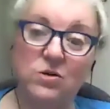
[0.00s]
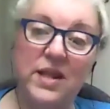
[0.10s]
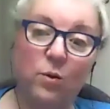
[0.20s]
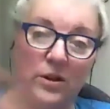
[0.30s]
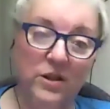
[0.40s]
in
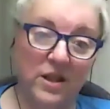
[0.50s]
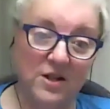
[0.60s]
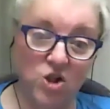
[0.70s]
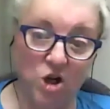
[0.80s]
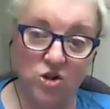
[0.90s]
that month and
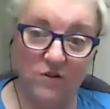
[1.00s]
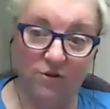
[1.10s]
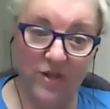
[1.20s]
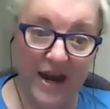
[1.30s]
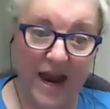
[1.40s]
then charging
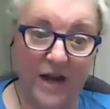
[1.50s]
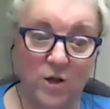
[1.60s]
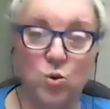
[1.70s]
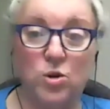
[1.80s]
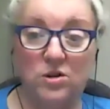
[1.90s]
for that
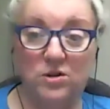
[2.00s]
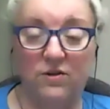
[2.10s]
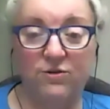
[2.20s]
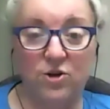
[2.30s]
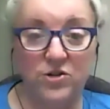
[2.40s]
actual on
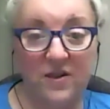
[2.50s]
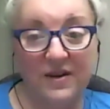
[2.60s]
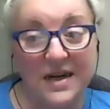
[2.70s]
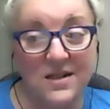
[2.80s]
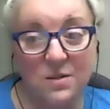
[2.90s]
the first of the
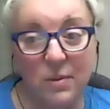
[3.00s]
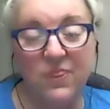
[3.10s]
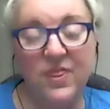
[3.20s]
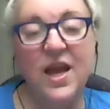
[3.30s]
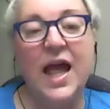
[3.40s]
next month